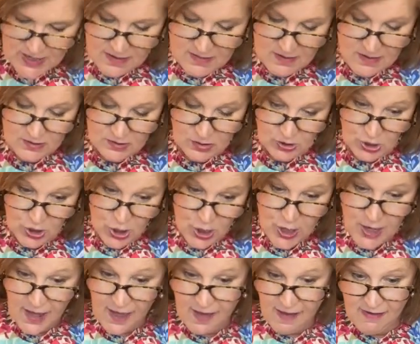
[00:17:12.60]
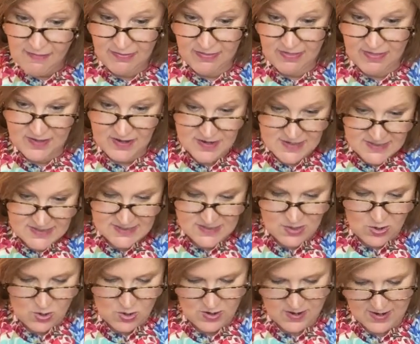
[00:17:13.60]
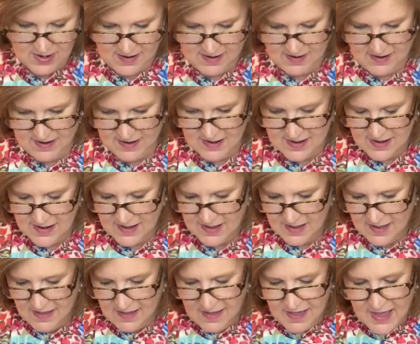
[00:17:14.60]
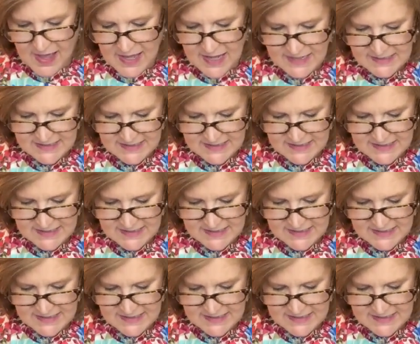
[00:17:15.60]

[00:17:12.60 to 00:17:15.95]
and then look at this guy. It